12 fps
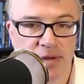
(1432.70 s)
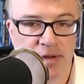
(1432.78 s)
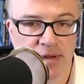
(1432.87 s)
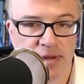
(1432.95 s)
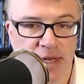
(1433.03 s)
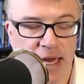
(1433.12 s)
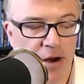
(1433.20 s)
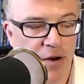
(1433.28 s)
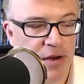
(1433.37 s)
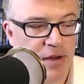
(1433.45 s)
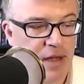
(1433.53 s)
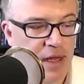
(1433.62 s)

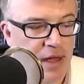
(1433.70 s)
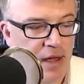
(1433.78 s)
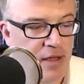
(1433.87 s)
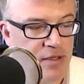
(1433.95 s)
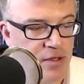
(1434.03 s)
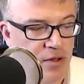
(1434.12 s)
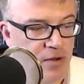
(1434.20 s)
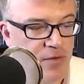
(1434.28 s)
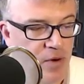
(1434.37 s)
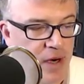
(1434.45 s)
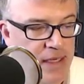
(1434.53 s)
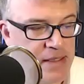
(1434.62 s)
Karen, is look
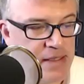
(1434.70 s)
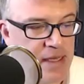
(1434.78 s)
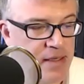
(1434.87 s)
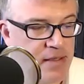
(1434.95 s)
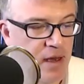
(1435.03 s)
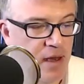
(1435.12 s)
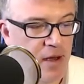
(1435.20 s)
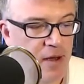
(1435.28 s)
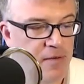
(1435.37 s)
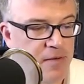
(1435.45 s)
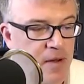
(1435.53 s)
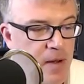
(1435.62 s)
for a set
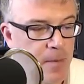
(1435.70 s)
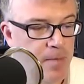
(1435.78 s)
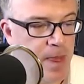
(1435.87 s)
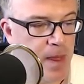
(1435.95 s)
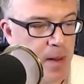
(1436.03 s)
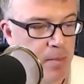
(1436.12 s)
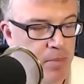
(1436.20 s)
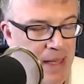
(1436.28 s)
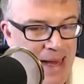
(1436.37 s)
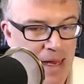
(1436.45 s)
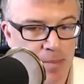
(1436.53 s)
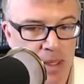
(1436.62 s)
of
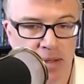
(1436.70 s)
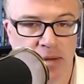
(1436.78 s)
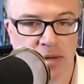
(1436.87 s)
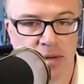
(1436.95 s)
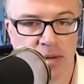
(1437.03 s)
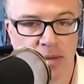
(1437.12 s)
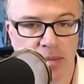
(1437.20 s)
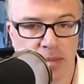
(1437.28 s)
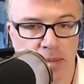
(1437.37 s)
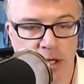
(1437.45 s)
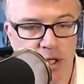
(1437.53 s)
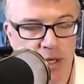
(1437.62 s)
Blackman
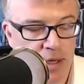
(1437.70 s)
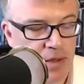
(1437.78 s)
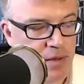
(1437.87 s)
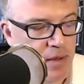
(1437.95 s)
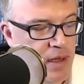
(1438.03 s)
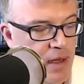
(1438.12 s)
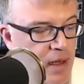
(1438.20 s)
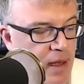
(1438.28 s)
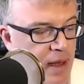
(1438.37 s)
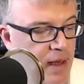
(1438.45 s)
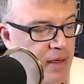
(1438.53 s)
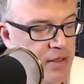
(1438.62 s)
Mishnah,
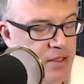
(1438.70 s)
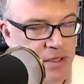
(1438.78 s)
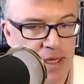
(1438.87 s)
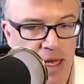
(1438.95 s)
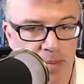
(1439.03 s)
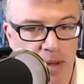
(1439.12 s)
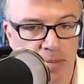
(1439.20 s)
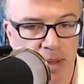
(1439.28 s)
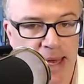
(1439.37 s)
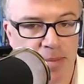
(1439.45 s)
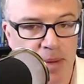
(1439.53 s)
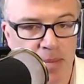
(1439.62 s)
and just type in
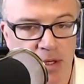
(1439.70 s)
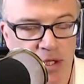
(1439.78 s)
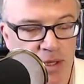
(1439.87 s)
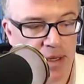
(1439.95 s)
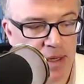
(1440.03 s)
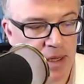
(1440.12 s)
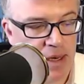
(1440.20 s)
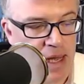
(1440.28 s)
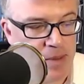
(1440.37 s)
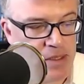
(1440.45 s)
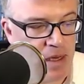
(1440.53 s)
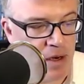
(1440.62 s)
Blackman Mishnah
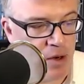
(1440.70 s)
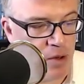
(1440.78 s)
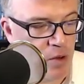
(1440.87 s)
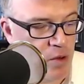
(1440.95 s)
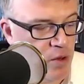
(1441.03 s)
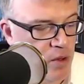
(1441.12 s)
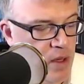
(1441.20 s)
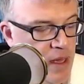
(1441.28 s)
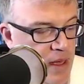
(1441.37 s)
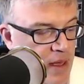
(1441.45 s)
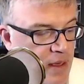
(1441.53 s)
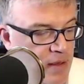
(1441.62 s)
Amazon or Google,
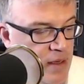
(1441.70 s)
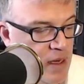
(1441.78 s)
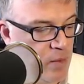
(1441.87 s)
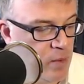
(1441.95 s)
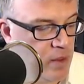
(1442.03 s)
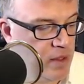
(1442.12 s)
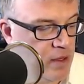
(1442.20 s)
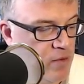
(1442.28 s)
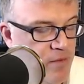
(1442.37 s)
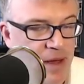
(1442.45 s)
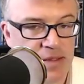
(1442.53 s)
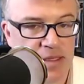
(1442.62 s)
and God willing, you'll
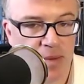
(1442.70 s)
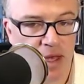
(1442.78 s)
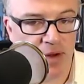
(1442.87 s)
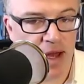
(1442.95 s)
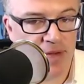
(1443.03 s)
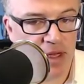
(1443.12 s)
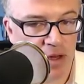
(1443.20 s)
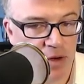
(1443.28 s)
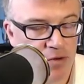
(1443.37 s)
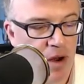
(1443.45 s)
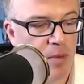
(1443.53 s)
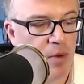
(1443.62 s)
find something. If you're having a little
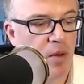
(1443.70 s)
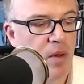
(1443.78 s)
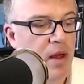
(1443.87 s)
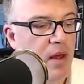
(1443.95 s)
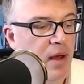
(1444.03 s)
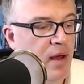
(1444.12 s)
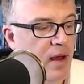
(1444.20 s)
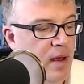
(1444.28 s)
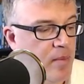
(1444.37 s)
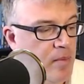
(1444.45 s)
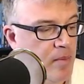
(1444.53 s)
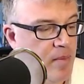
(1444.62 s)
trouble, I
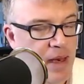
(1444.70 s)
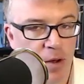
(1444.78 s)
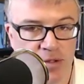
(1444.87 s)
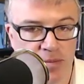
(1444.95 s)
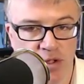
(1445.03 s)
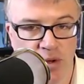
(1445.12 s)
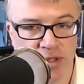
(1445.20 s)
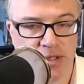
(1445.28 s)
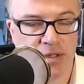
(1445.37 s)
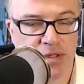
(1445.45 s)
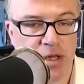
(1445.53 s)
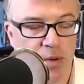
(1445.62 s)
may know some
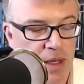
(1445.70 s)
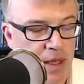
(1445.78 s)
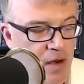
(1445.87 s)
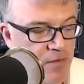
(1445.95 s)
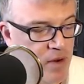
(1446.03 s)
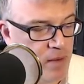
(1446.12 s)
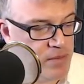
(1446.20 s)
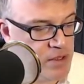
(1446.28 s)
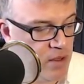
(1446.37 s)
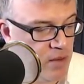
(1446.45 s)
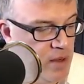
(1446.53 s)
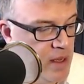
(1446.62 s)
sources that you can get it from,
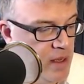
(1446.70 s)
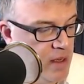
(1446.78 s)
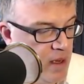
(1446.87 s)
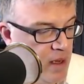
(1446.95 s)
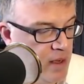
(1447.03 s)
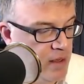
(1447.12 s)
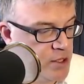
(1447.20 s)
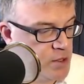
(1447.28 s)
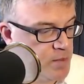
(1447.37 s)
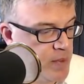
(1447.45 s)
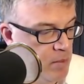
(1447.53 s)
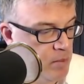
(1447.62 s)
so just
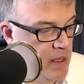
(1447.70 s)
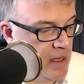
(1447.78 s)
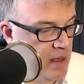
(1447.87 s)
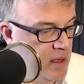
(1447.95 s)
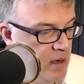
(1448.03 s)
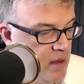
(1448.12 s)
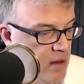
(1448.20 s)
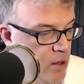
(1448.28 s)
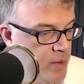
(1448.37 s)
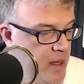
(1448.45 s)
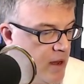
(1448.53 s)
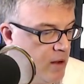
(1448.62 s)
ping me and I'll help you out.